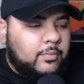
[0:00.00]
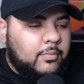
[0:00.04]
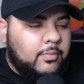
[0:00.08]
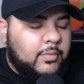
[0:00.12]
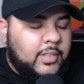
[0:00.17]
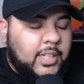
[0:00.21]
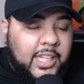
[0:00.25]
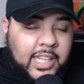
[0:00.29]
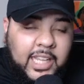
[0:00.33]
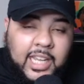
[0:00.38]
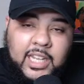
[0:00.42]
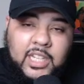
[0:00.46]

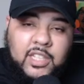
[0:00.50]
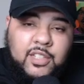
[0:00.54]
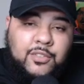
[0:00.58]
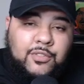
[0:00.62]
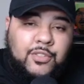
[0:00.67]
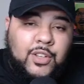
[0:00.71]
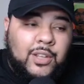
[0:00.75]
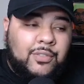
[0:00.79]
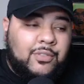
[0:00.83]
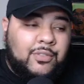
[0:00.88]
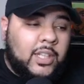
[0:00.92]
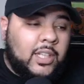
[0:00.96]
the age of
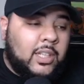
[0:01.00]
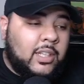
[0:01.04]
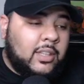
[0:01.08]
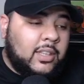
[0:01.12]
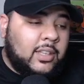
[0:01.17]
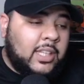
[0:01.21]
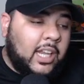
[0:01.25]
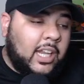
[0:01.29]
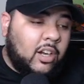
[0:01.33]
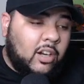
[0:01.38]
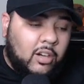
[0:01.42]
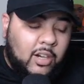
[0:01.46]
50
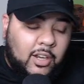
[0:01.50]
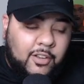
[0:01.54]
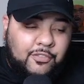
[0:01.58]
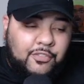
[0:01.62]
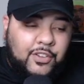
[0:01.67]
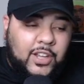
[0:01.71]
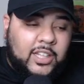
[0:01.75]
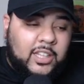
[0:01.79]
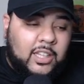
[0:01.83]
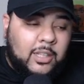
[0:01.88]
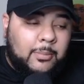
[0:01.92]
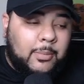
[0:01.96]
that are
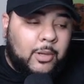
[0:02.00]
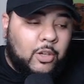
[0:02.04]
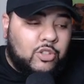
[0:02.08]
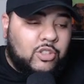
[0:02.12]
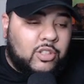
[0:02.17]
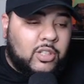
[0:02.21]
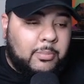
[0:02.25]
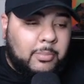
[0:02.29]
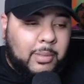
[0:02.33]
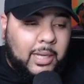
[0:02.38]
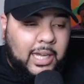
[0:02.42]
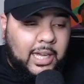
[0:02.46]
affected
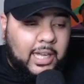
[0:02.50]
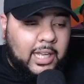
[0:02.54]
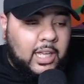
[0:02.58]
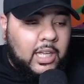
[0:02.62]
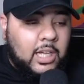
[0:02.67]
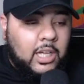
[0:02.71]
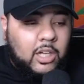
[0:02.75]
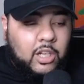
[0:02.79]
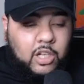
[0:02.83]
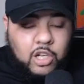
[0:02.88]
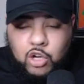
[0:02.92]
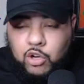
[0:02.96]
mostly by
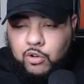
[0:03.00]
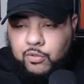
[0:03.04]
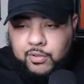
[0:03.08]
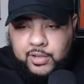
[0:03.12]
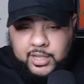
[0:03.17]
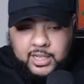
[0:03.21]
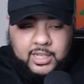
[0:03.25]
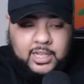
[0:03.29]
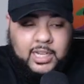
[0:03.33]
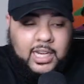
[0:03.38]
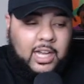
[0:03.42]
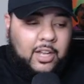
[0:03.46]
COVID
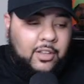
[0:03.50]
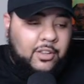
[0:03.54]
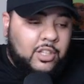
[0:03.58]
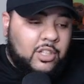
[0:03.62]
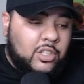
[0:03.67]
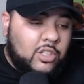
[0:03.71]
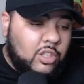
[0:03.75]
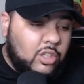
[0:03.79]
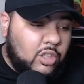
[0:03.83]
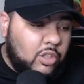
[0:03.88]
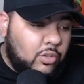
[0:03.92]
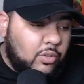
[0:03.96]
and now this
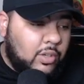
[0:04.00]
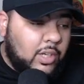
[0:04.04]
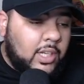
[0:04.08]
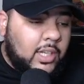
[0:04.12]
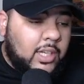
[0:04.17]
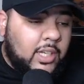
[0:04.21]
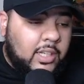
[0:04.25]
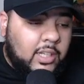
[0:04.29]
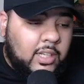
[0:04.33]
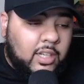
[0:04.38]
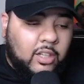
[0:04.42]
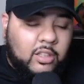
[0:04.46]
new
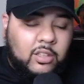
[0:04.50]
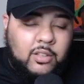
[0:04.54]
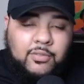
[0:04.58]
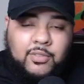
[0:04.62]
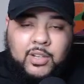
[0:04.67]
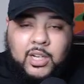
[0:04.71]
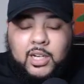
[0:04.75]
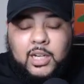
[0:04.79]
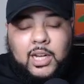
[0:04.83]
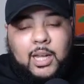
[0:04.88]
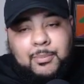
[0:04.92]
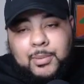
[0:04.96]
Delta
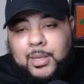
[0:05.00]
variant. I'm